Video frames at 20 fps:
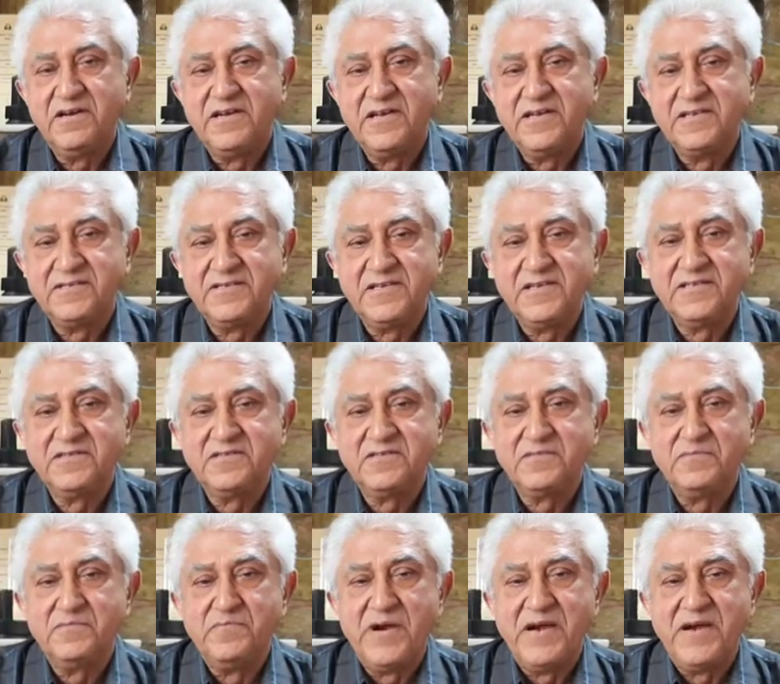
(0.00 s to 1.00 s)

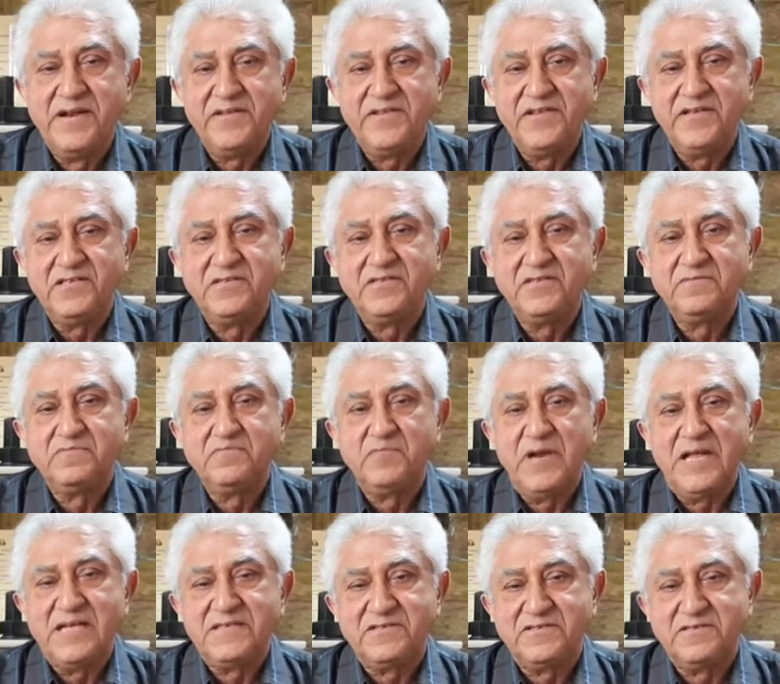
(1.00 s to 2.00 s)
dressings, bandages,
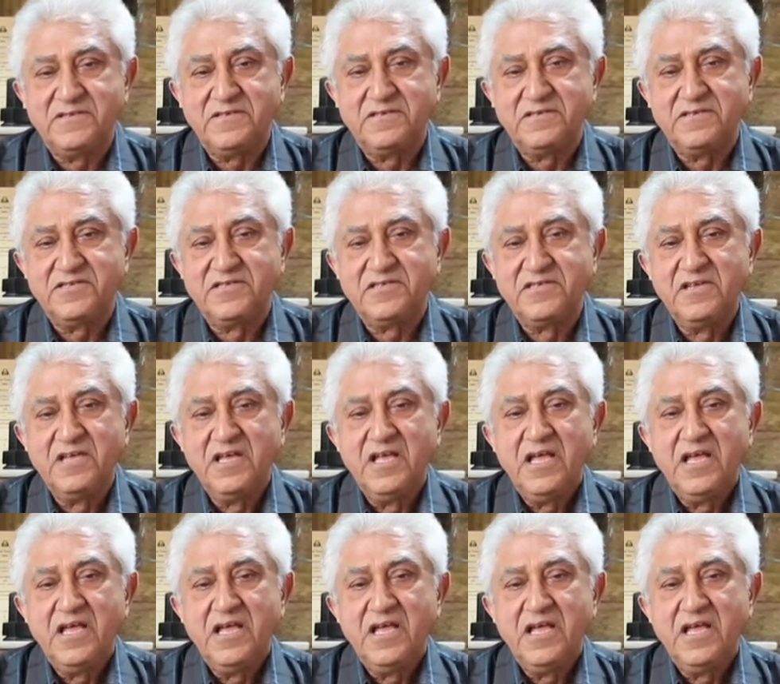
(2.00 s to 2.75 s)
plasters,